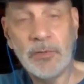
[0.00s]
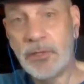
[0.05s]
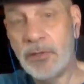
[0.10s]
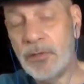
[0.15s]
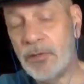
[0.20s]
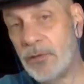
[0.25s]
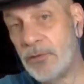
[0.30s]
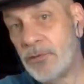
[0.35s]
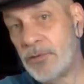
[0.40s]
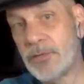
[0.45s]
and
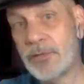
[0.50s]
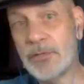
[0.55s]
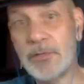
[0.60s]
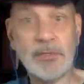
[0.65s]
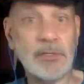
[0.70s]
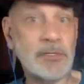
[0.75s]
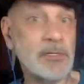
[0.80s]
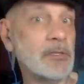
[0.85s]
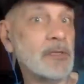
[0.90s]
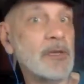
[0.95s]
you
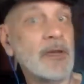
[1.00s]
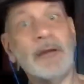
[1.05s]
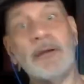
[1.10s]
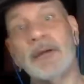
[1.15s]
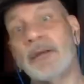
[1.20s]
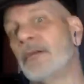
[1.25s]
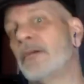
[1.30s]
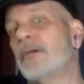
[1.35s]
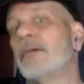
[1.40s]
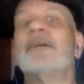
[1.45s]
just sit there
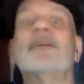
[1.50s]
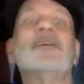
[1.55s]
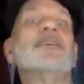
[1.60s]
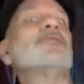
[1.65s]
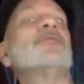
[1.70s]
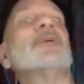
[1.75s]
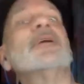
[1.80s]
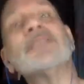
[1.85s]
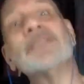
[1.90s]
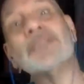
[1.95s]
and
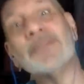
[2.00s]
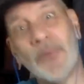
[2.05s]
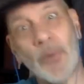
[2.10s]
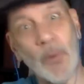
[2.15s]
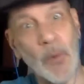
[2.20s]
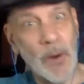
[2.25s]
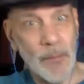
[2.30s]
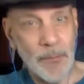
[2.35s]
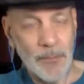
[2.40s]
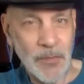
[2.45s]

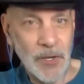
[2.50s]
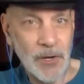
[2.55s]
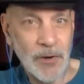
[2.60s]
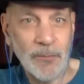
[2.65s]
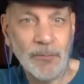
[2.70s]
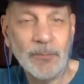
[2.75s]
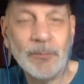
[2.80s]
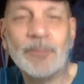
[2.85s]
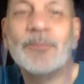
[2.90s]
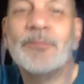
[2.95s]
transform,
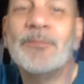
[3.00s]
you